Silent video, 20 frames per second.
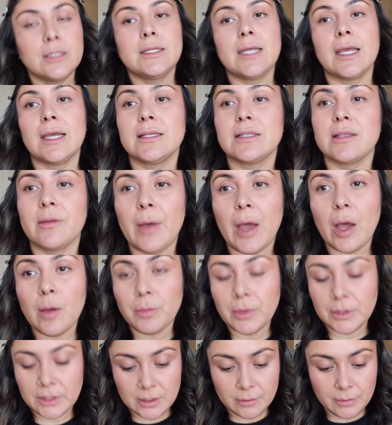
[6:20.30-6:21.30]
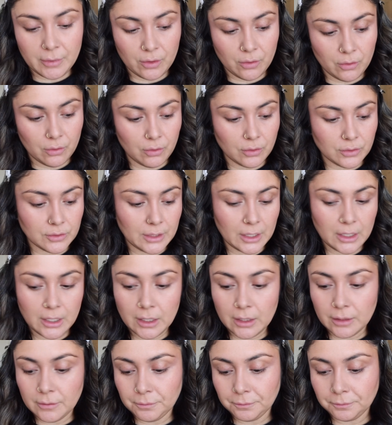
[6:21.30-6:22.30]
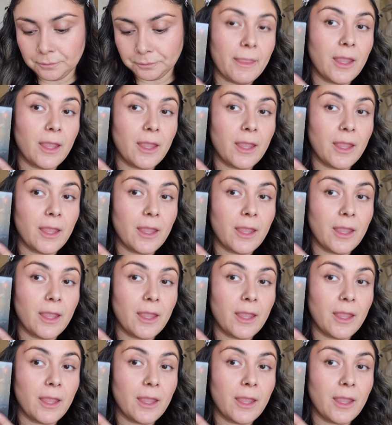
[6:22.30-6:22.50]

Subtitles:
Take some out, put some others in.